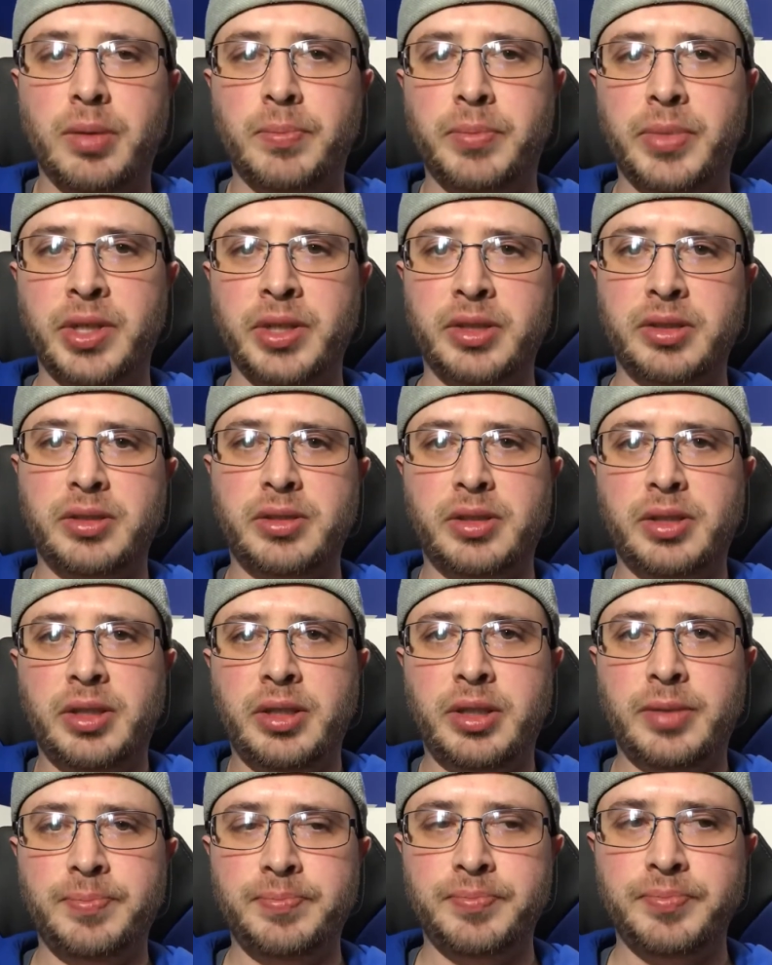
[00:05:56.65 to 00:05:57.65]
But
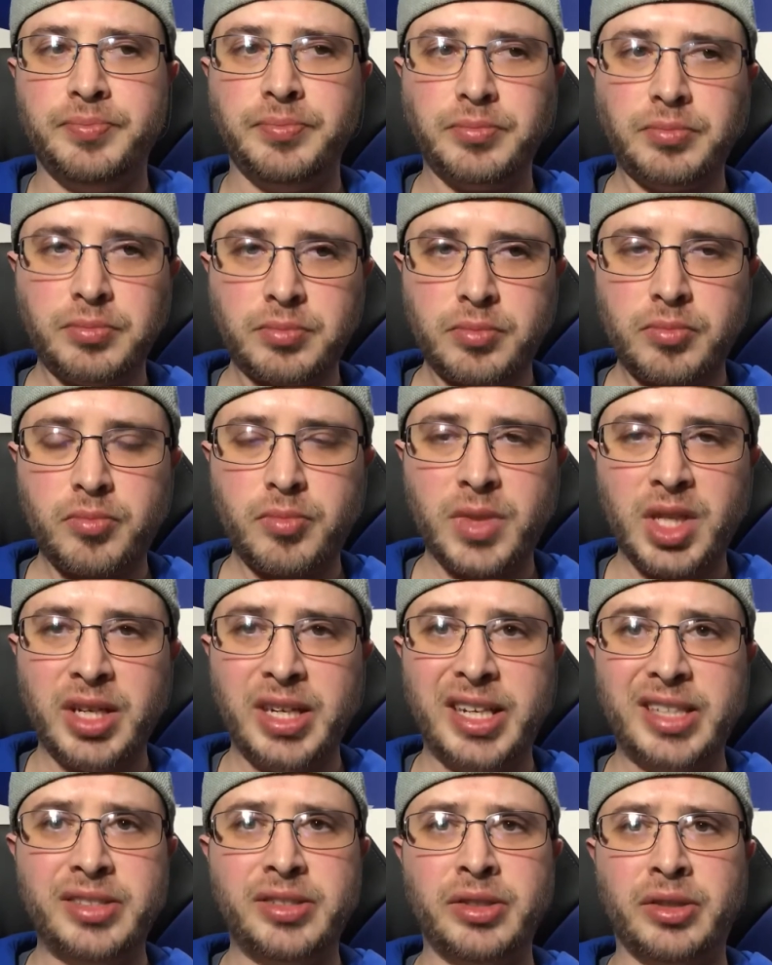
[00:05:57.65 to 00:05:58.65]

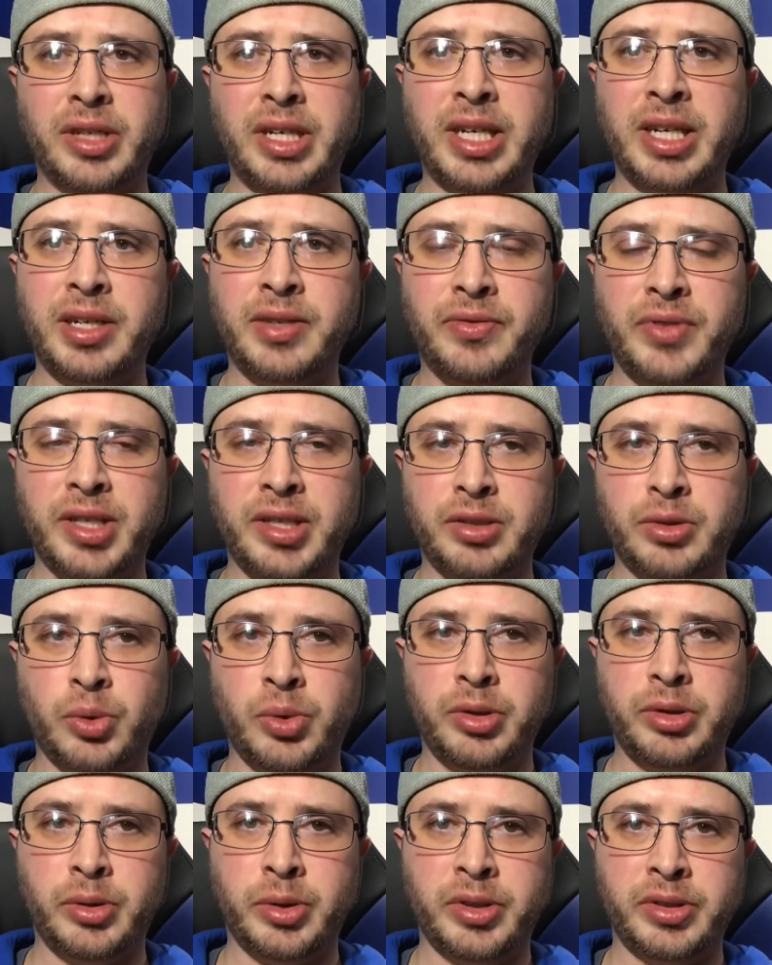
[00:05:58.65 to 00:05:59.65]
I still have that
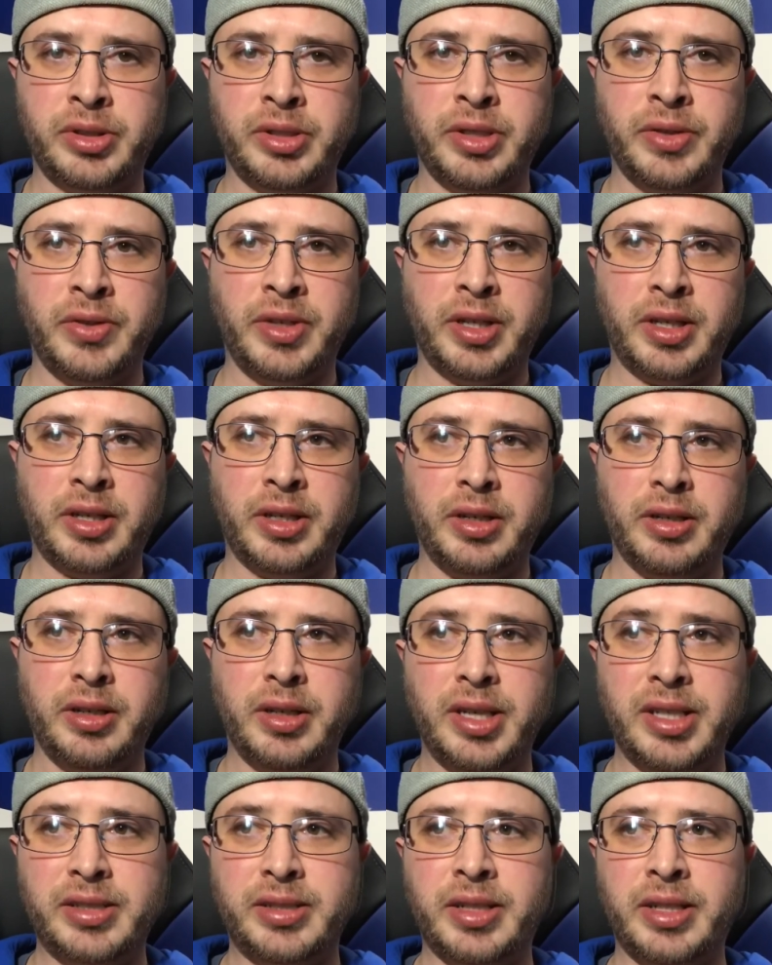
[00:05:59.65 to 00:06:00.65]
2012 Civic
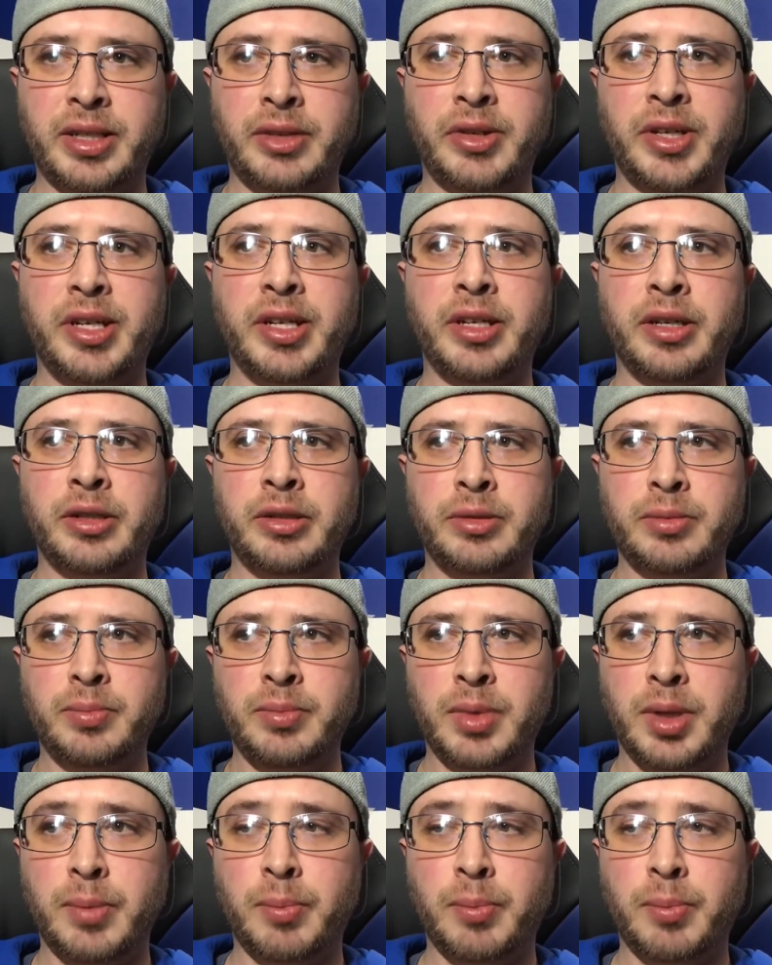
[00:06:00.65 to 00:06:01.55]
Si right now.